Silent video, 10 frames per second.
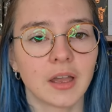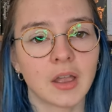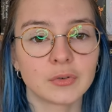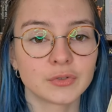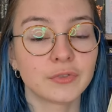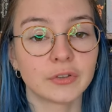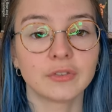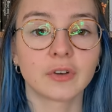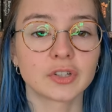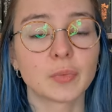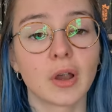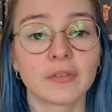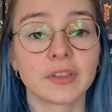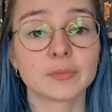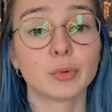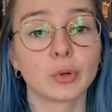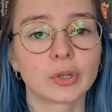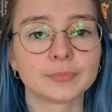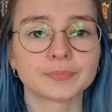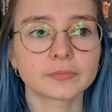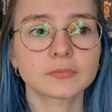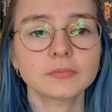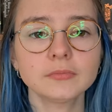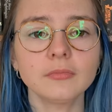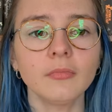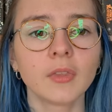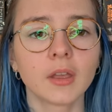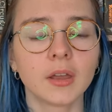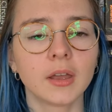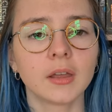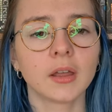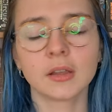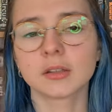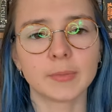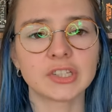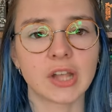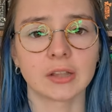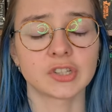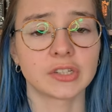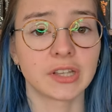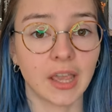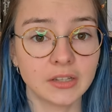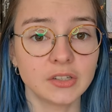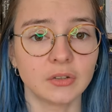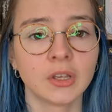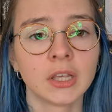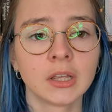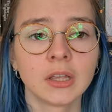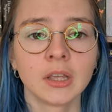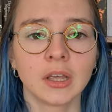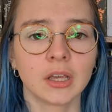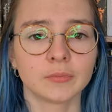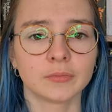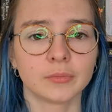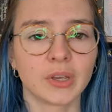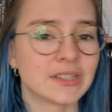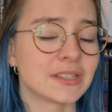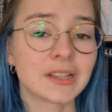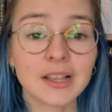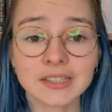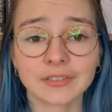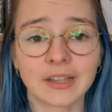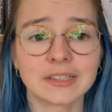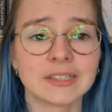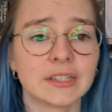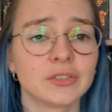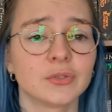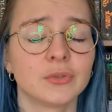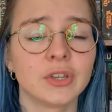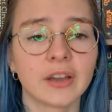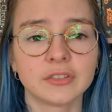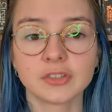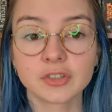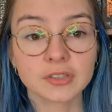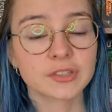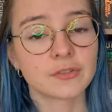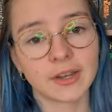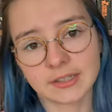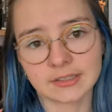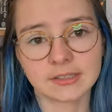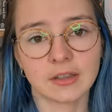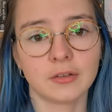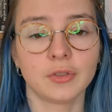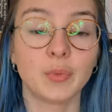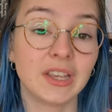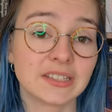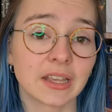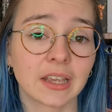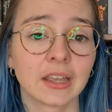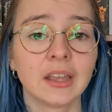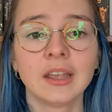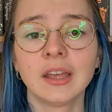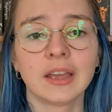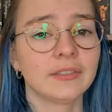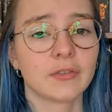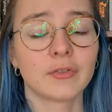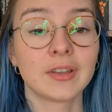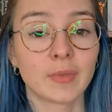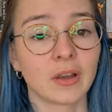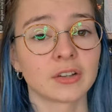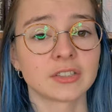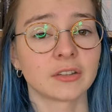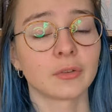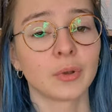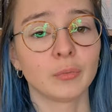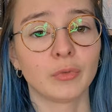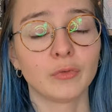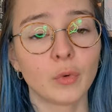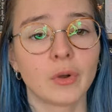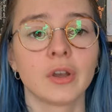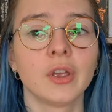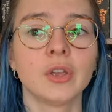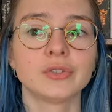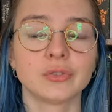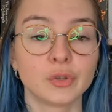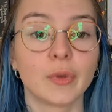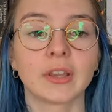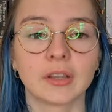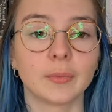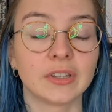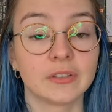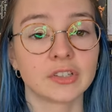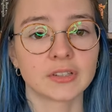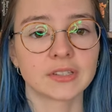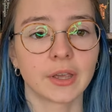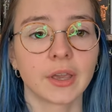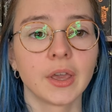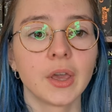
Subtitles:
I also found the first part of this book a little bit challenging to get into because it's classic fantasy, so you have to adjust the writing style, the pacing. I've never read by Ursula K before, so it took me a little bit of adjusting.